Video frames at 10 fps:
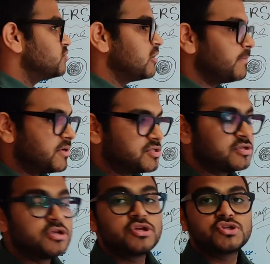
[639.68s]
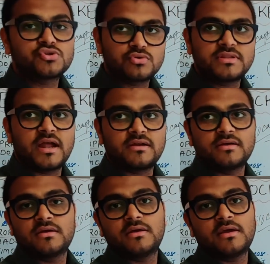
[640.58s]
to that patient, so
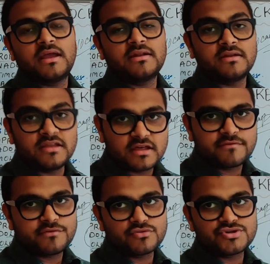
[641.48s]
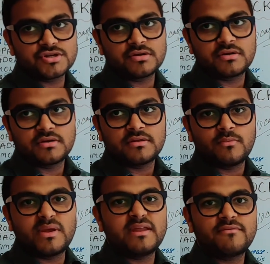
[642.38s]
that in near future,
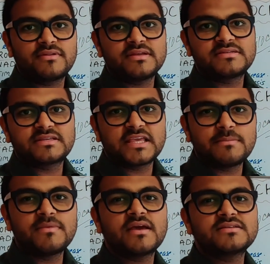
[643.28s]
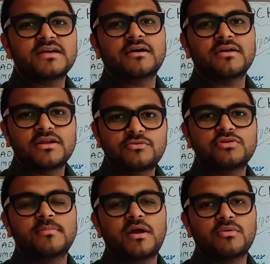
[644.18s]
whenever the ischemia is occurring to
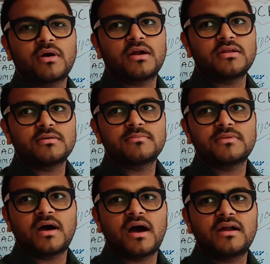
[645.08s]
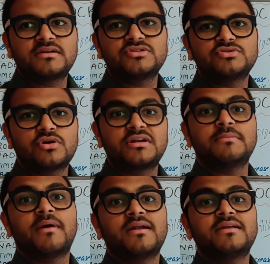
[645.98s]
the myocardium, the heart is not
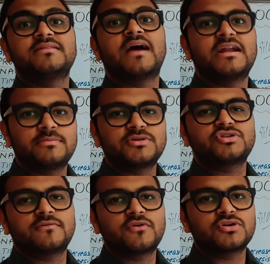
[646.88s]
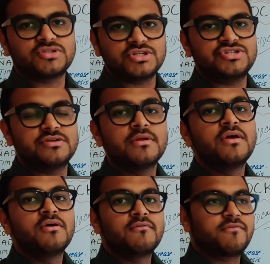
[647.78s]
demanding that much of oxygen
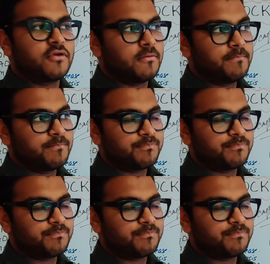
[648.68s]
from